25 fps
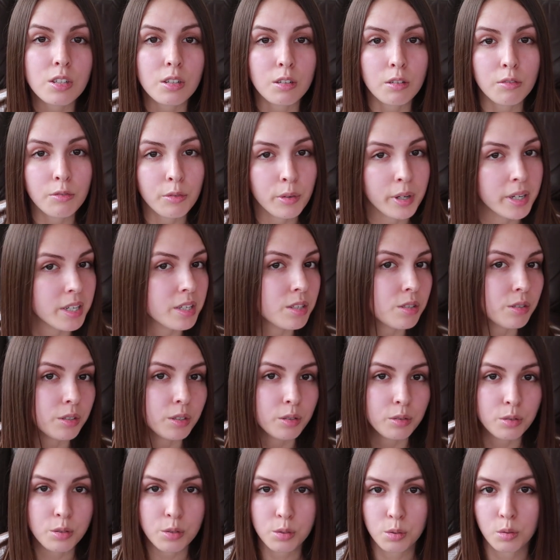your voice or
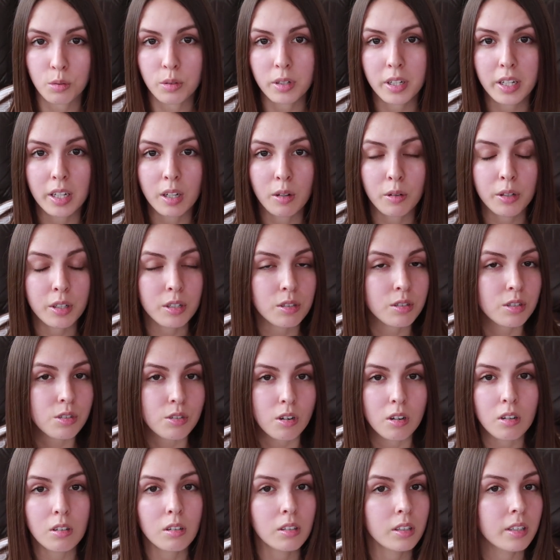your story or your
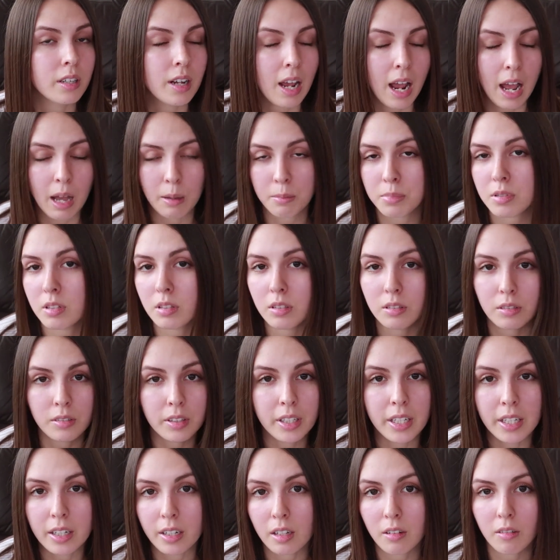struggle in
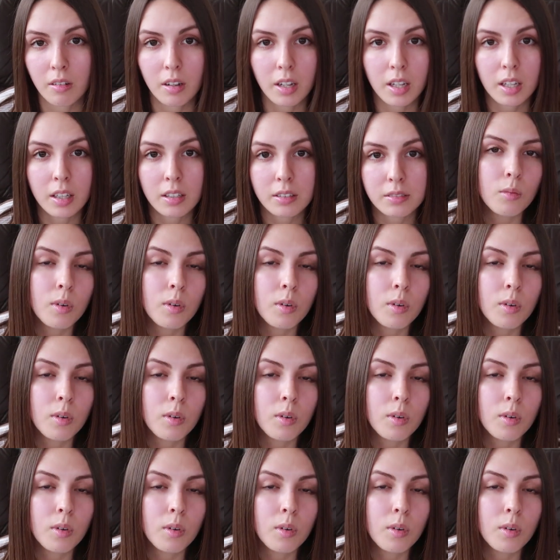absolutely any way.